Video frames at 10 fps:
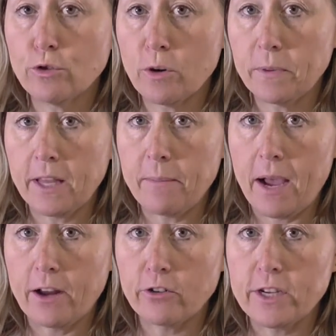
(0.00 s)
AAA
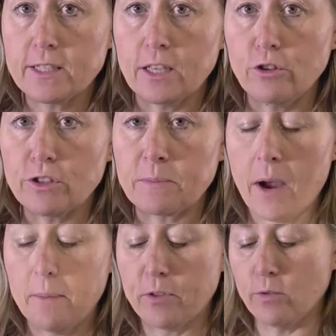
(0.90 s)
batteries and you just
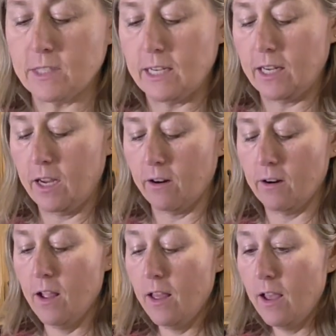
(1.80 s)
pop those in here.